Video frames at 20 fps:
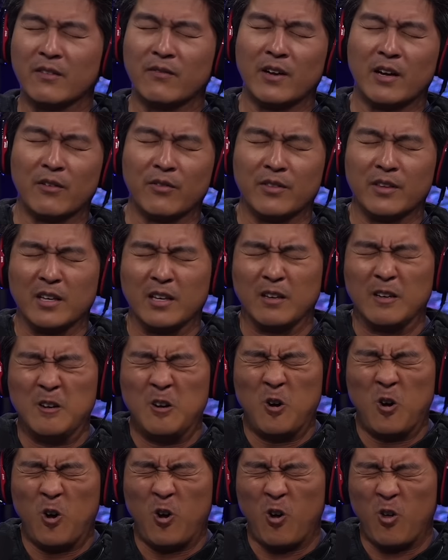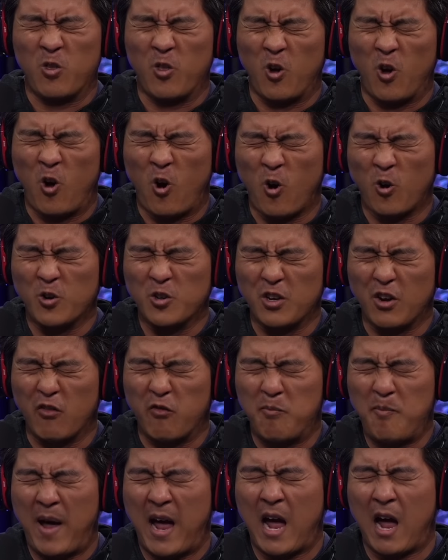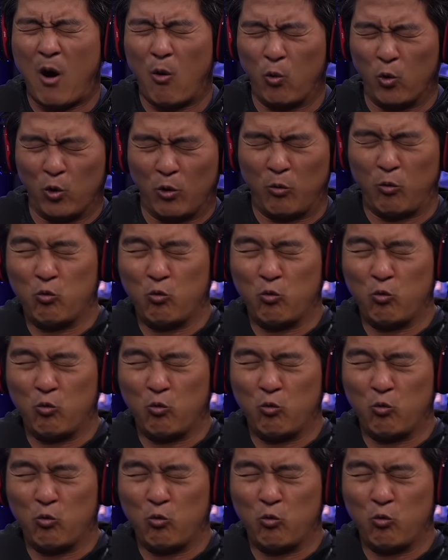out the heart of power.